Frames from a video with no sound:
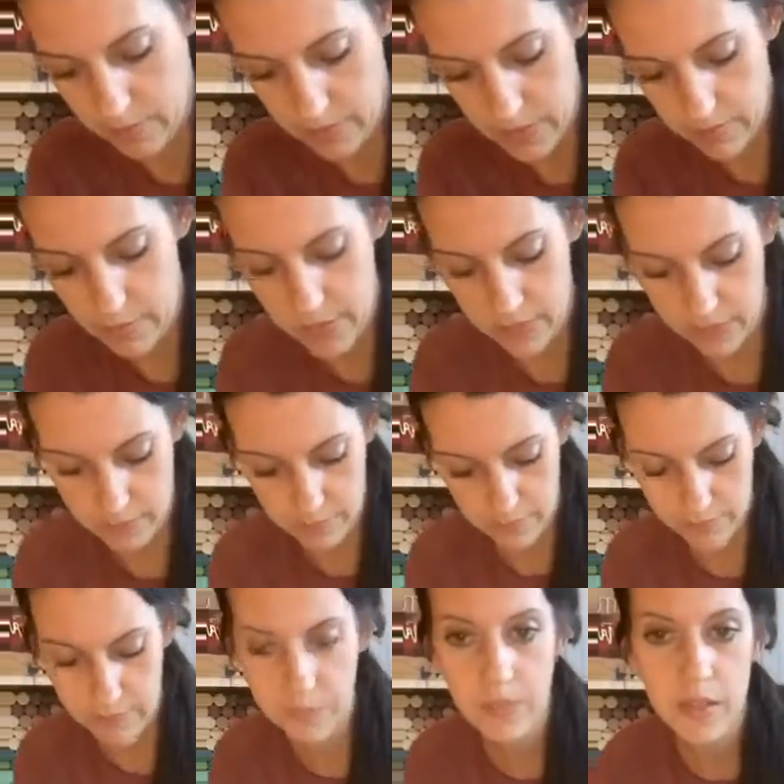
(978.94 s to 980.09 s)
Dab, dab,
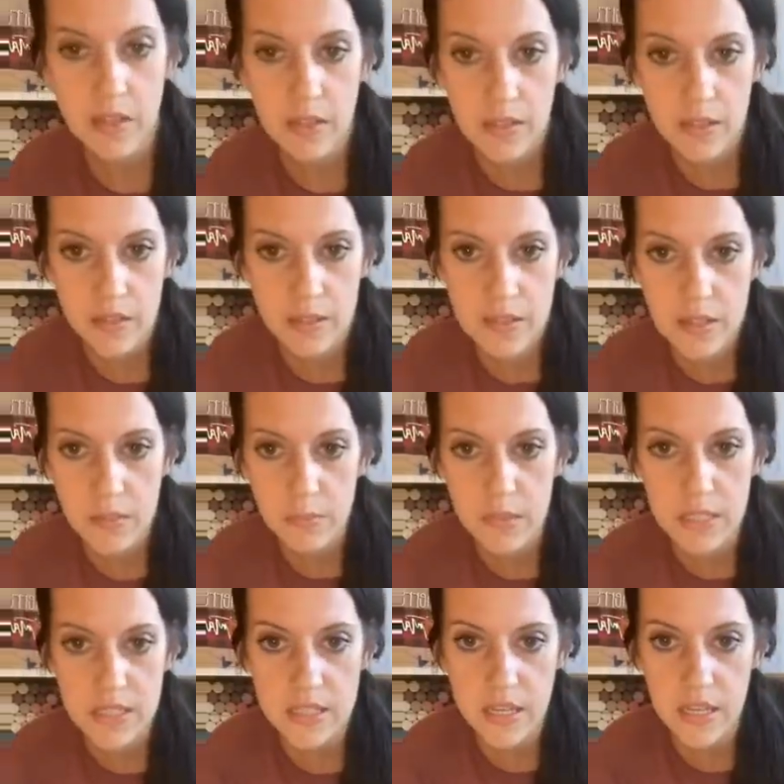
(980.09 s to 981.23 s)
dab.
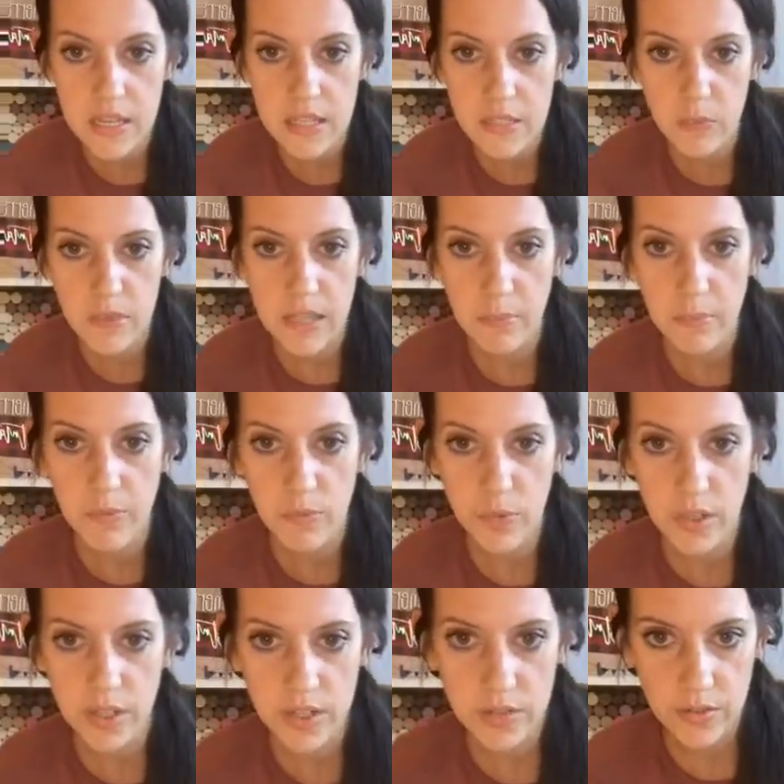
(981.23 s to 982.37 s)
Someone says, what type of
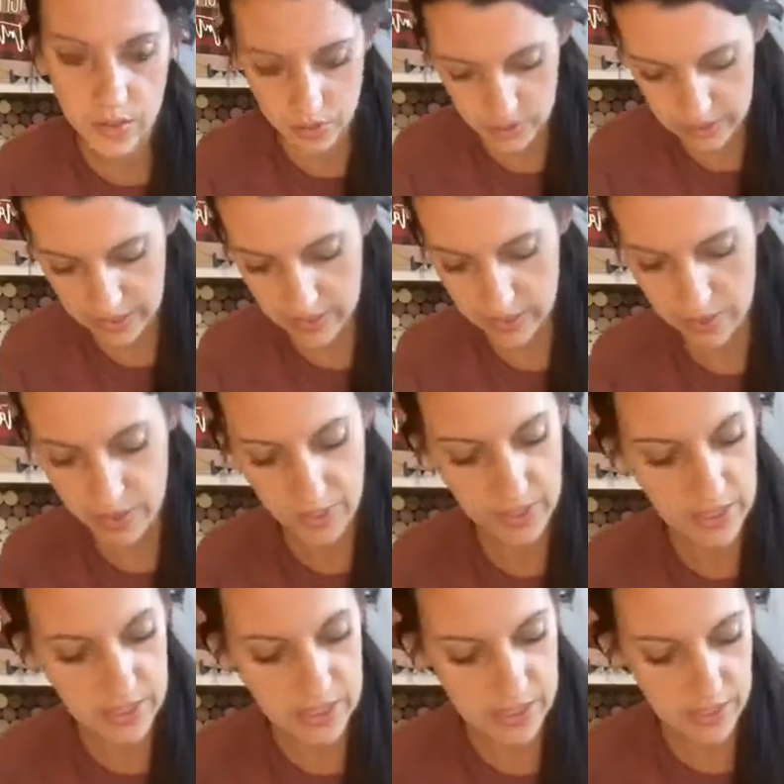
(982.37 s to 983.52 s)
wood are you using and
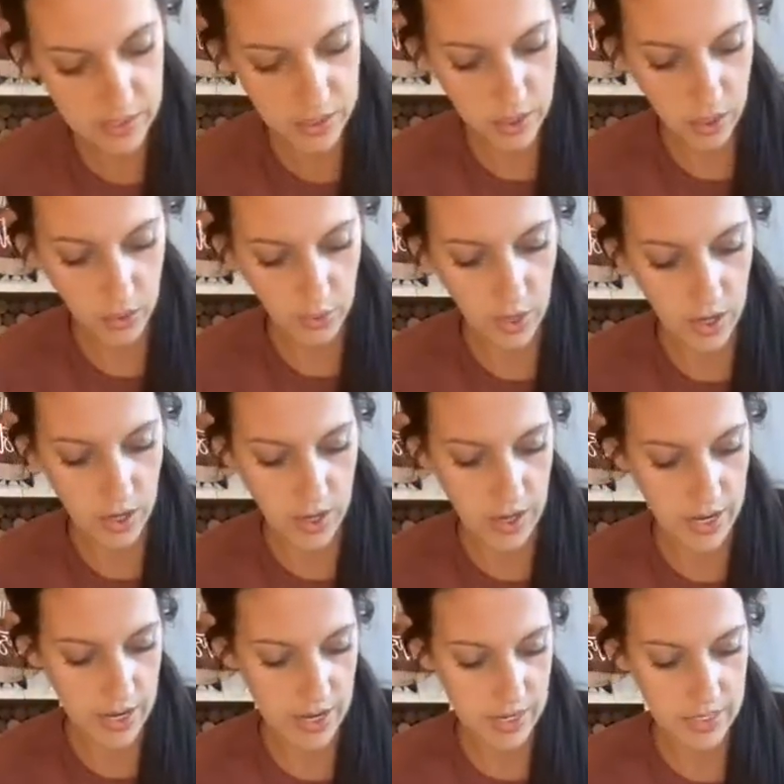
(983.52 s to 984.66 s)
thickness? So
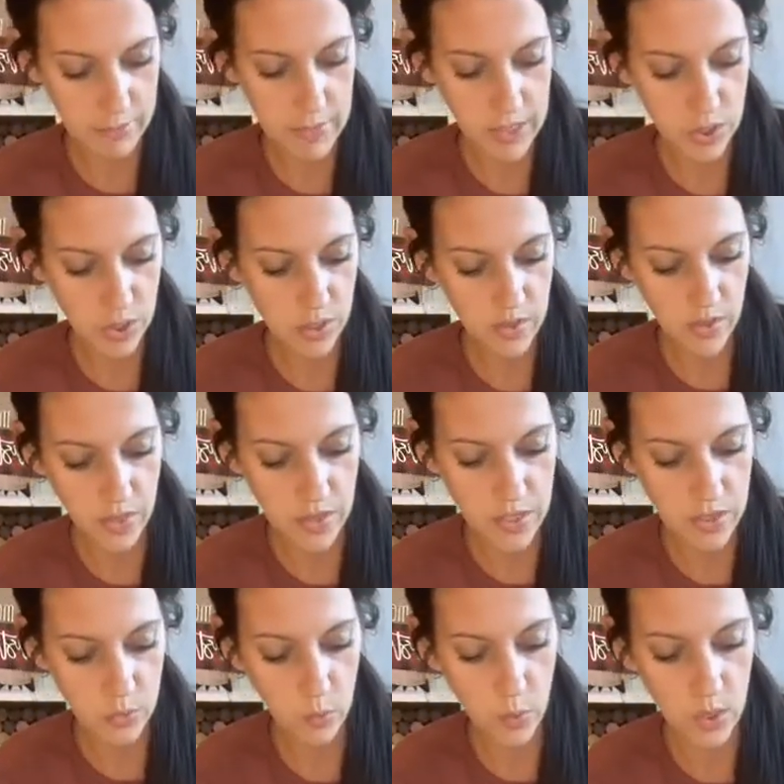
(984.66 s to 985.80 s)
I had mentioned that
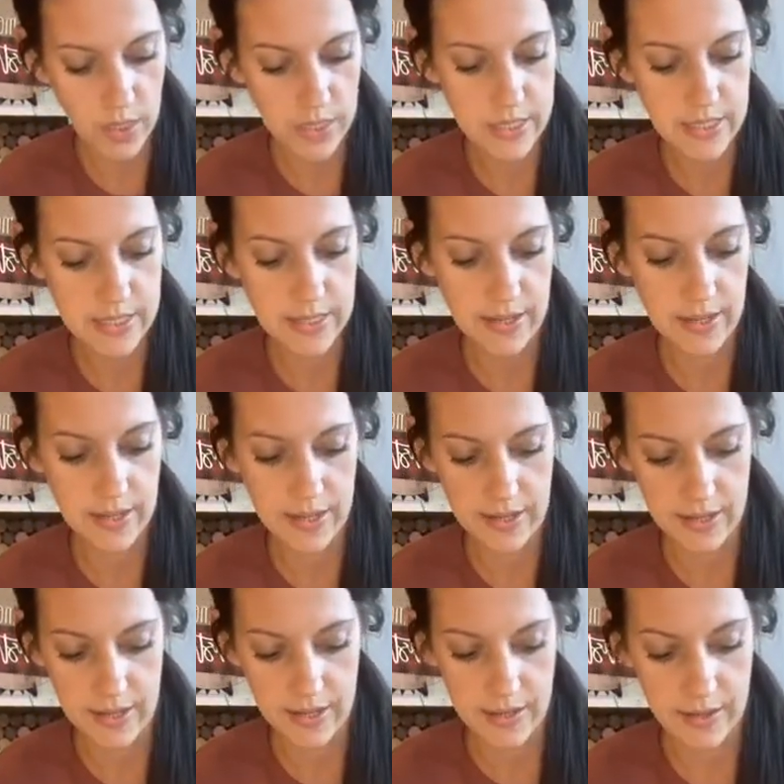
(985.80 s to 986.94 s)
this was
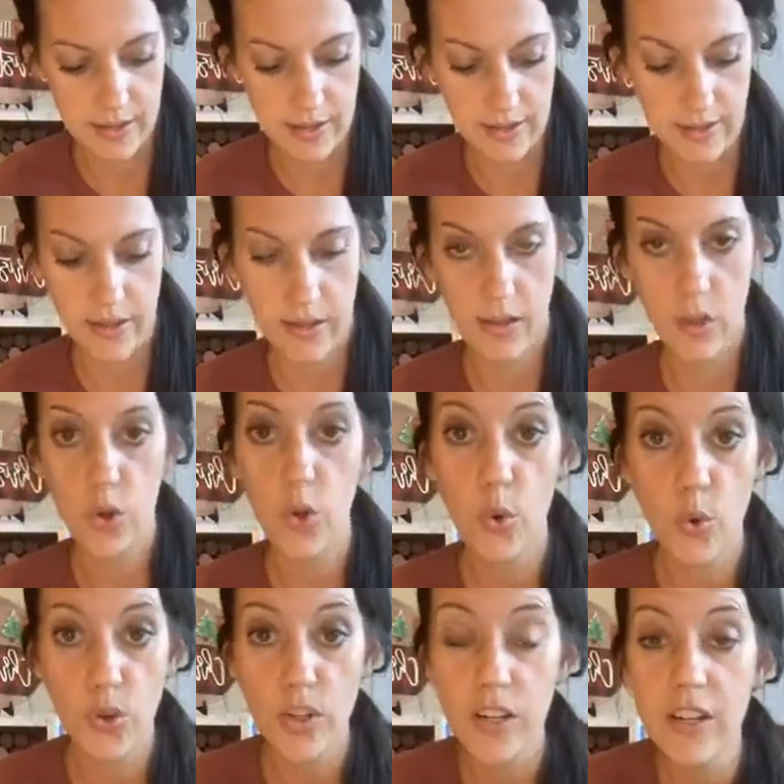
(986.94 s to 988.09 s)
a
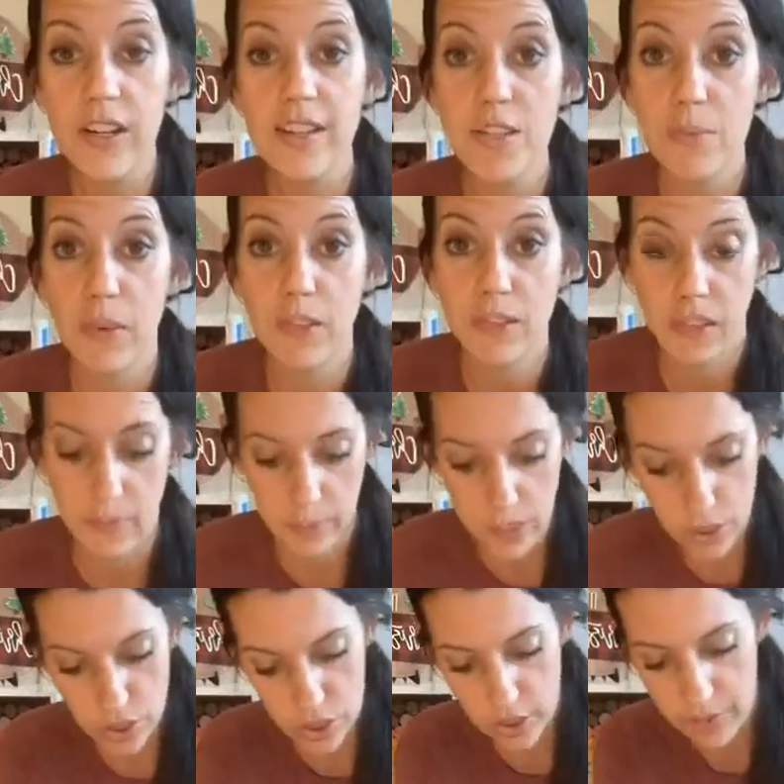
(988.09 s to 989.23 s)
1/4 inch Baltic
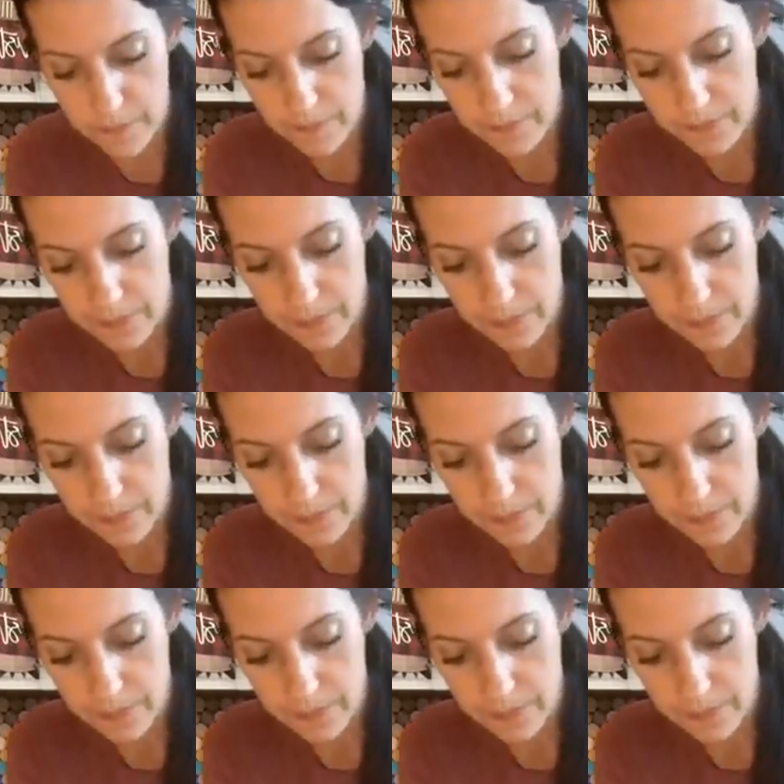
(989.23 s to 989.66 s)
birch.